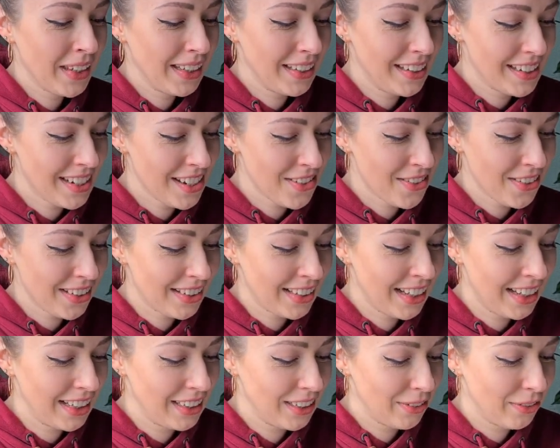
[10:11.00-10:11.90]
Dear
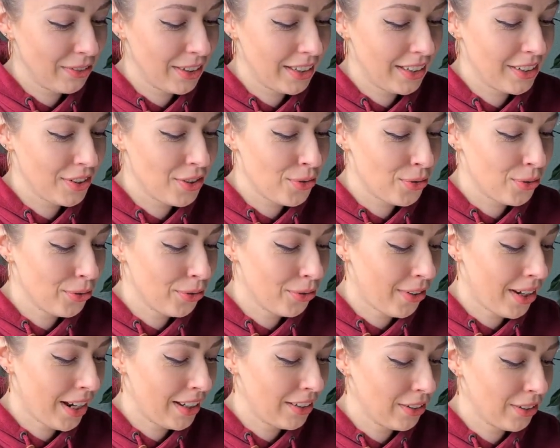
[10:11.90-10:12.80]
Svetlana, we're a true
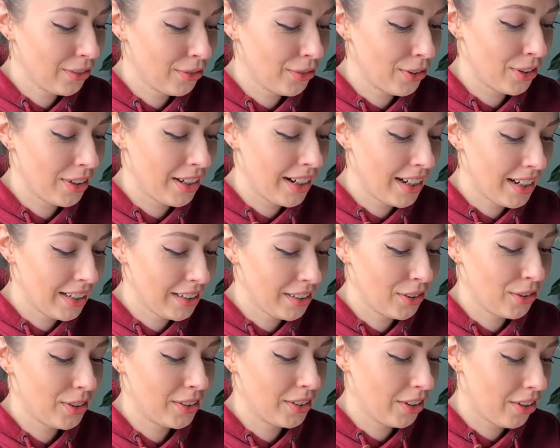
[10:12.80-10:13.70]
fan of your
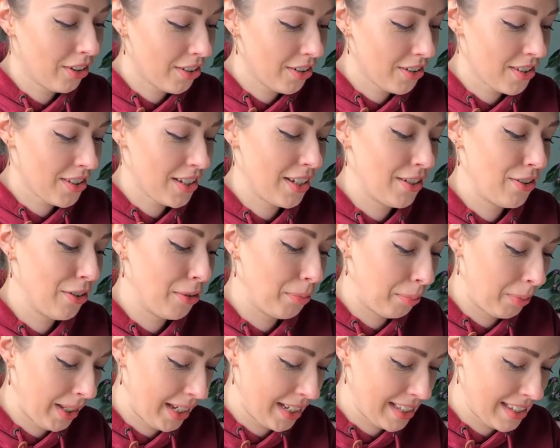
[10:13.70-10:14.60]
art, your dogs, and your
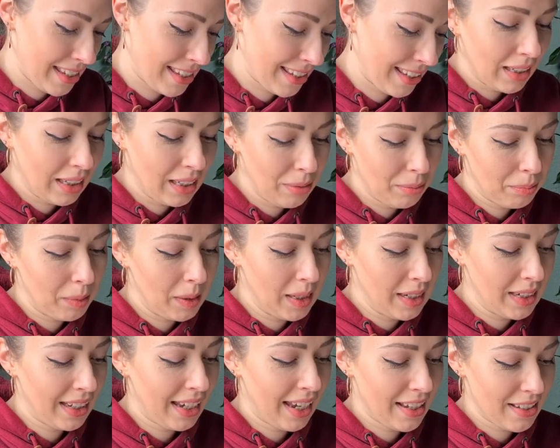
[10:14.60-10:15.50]
plants. Keep
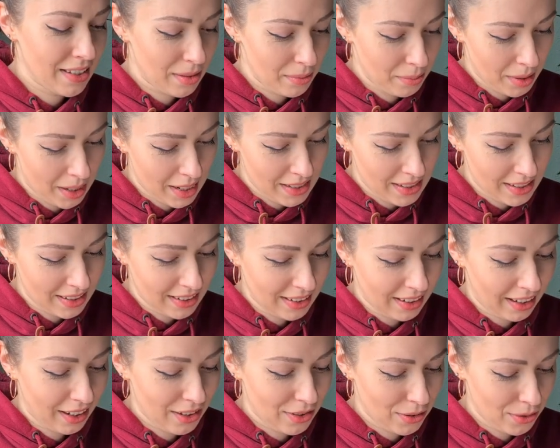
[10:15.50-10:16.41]
being as
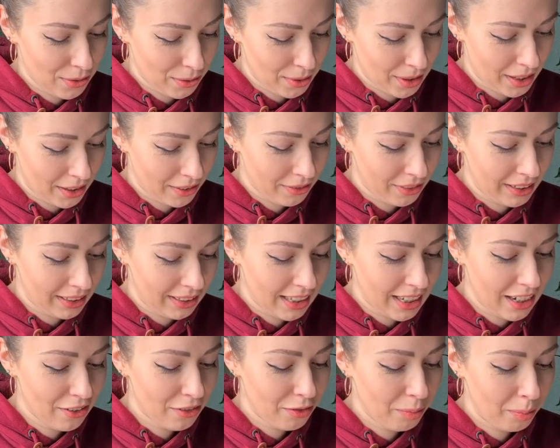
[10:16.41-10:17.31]
amazing as you are. With
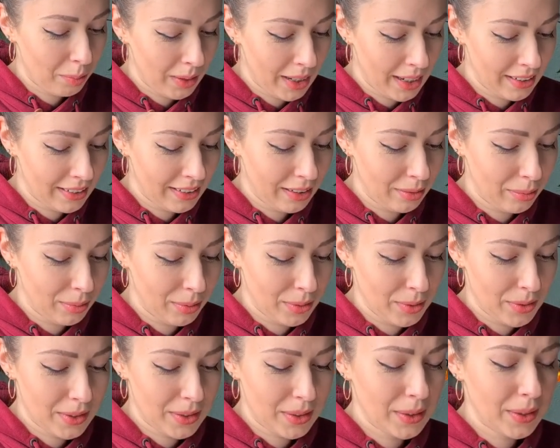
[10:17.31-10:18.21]
love,
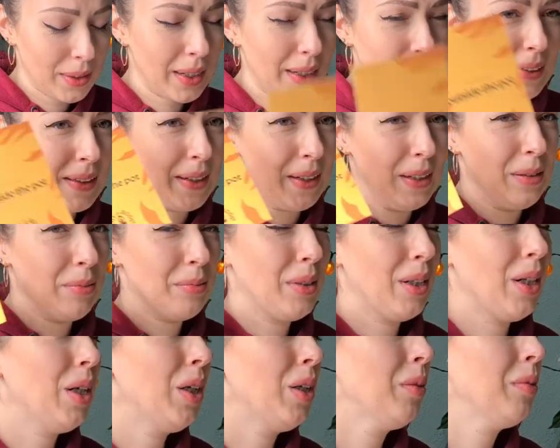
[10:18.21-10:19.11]
Plantiboost
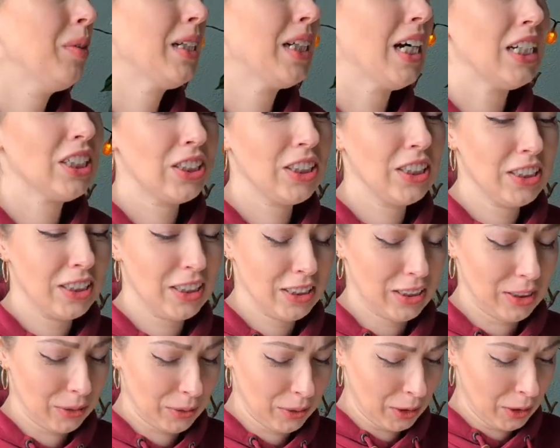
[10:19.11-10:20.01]
team. Oh my gosh, this
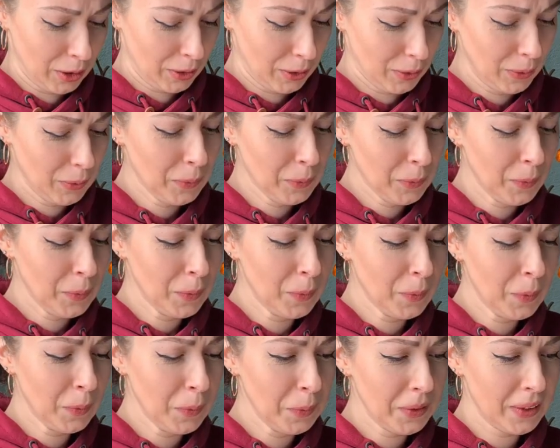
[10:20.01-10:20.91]
is so
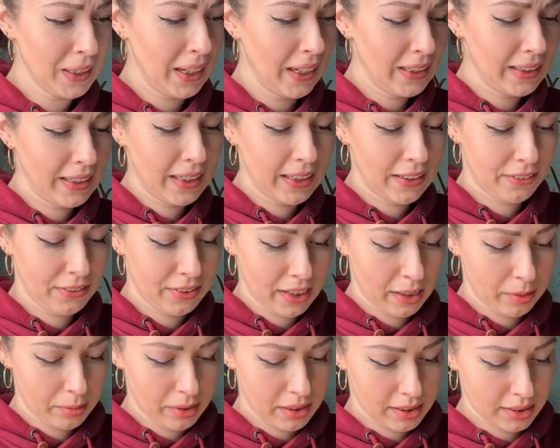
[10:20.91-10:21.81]
cute. I gotta
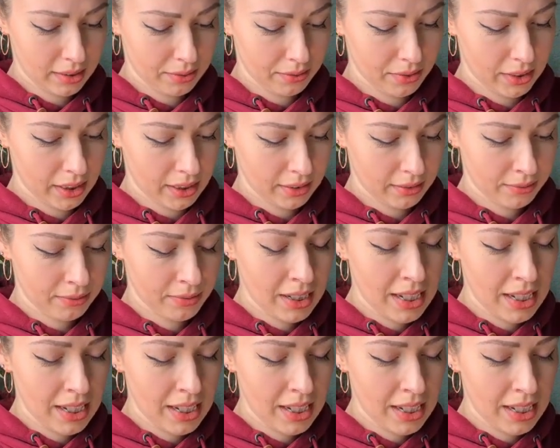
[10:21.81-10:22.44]
frame this somewhere.